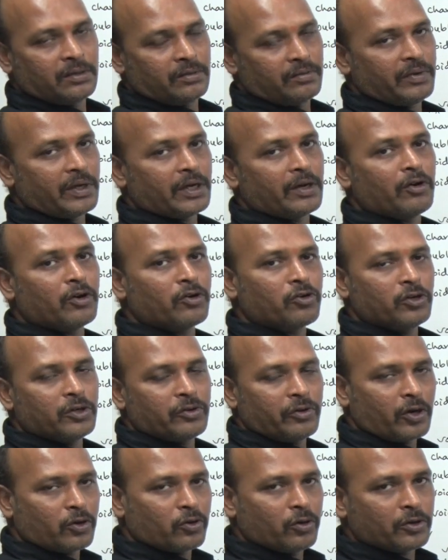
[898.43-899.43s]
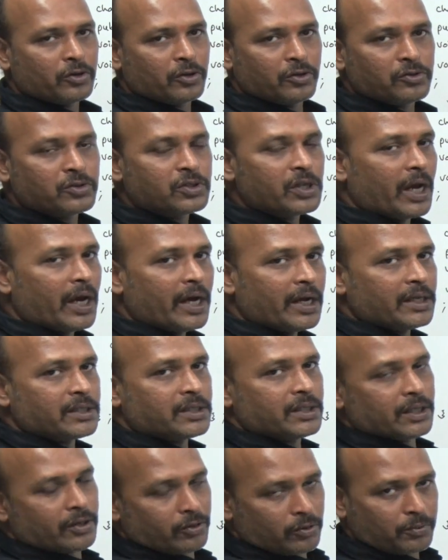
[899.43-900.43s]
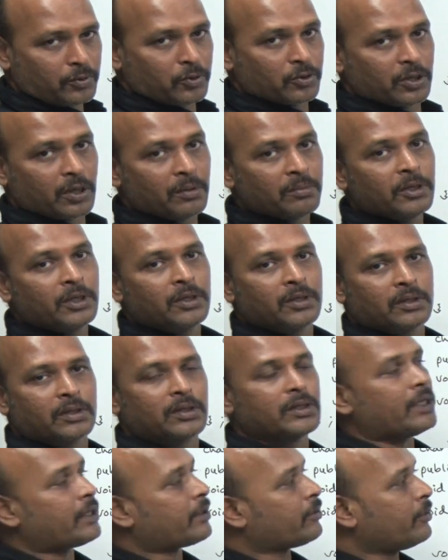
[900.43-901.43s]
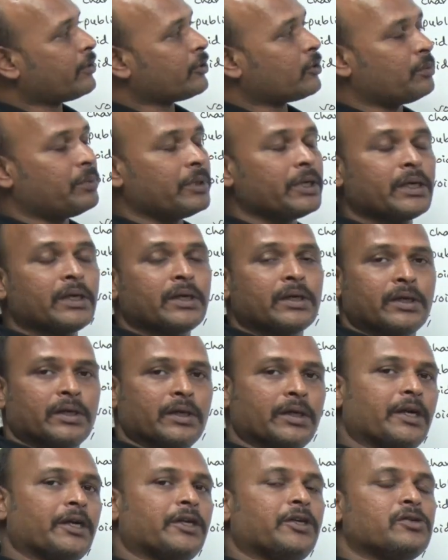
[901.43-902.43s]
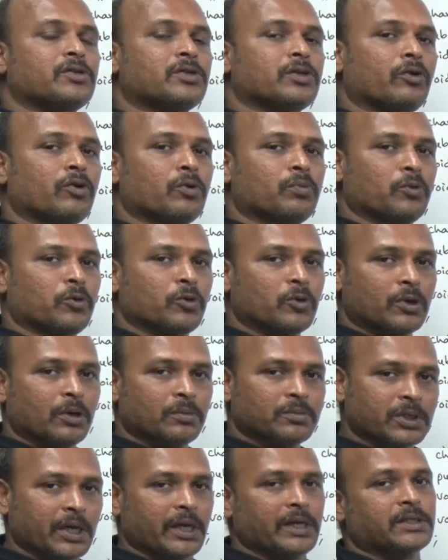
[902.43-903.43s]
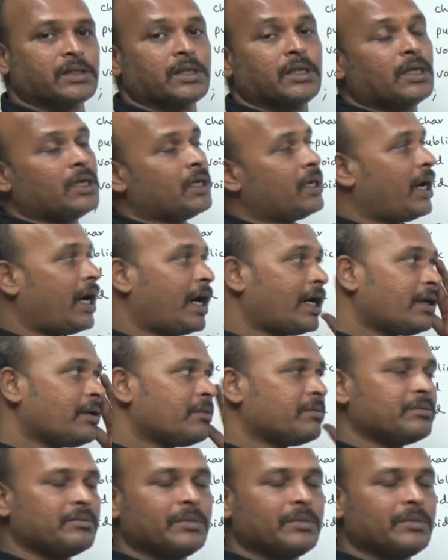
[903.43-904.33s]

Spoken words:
Whenever you are going to use the arrays in our program, they are going to be reduce our program size. And